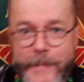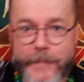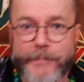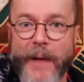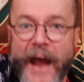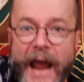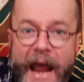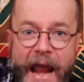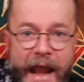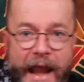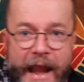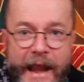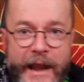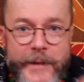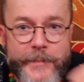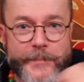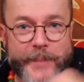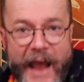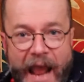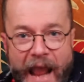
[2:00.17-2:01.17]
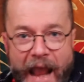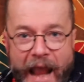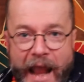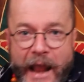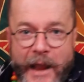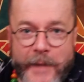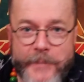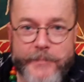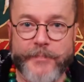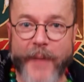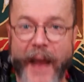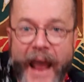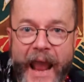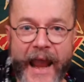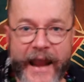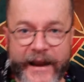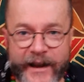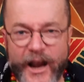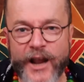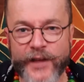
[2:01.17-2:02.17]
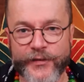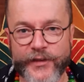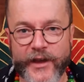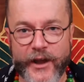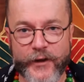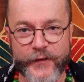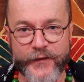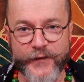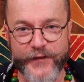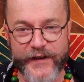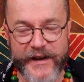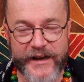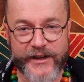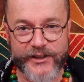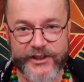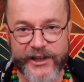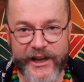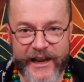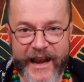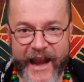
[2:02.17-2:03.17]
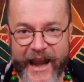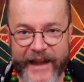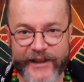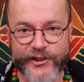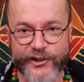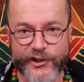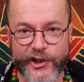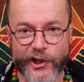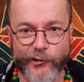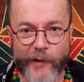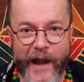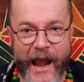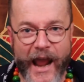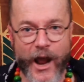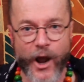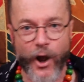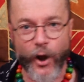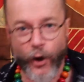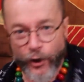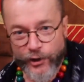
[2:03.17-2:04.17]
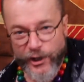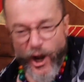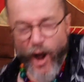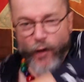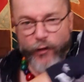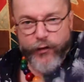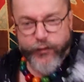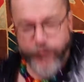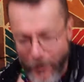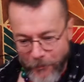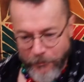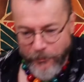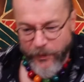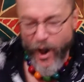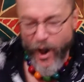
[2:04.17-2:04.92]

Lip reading: Bang, bang, bang. Their feet hit the ground. Thump,